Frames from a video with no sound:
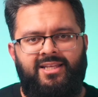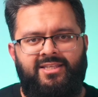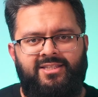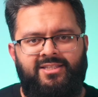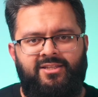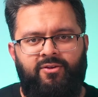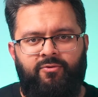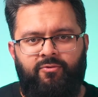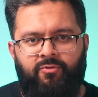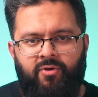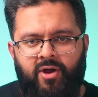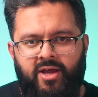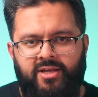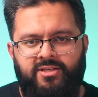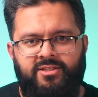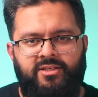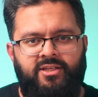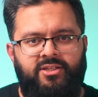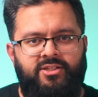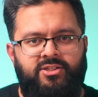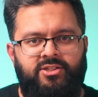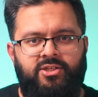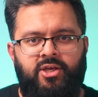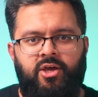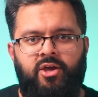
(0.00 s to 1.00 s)
It's the
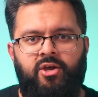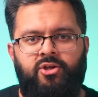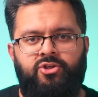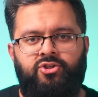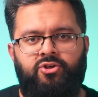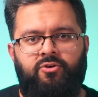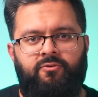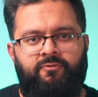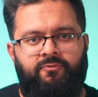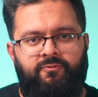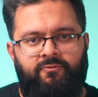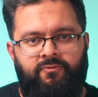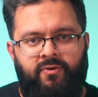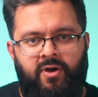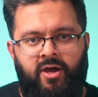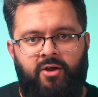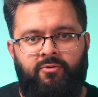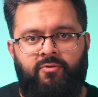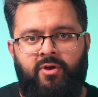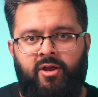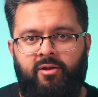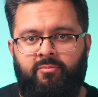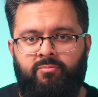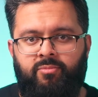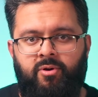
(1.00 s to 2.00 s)
rising scourge of
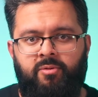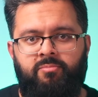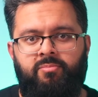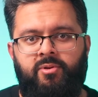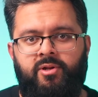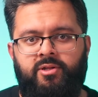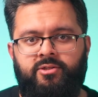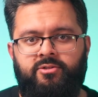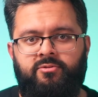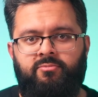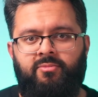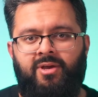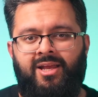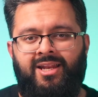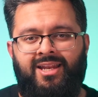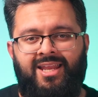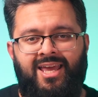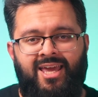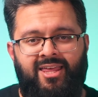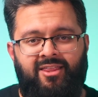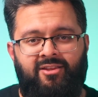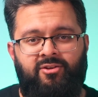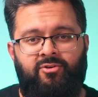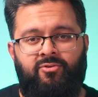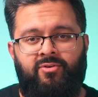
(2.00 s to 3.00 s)
far-right populism and
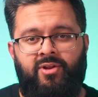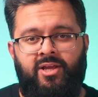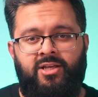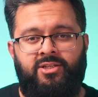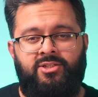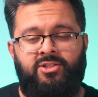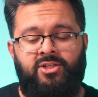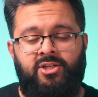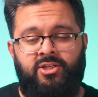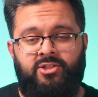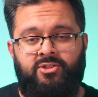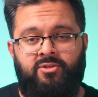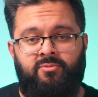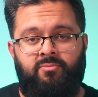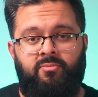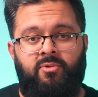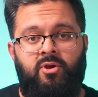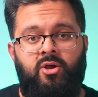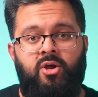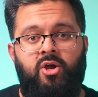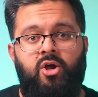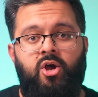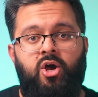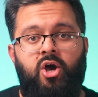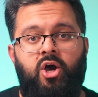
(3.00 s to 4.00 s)
ethno-nationalism
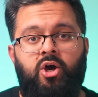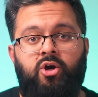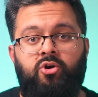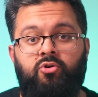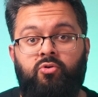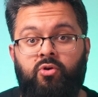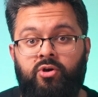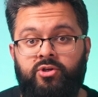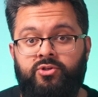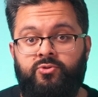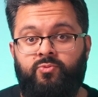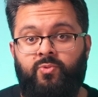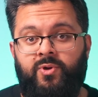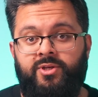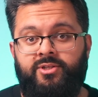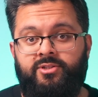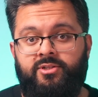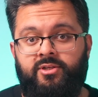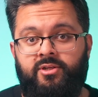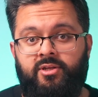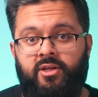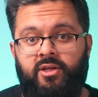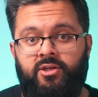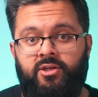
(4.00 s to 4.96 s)
across Western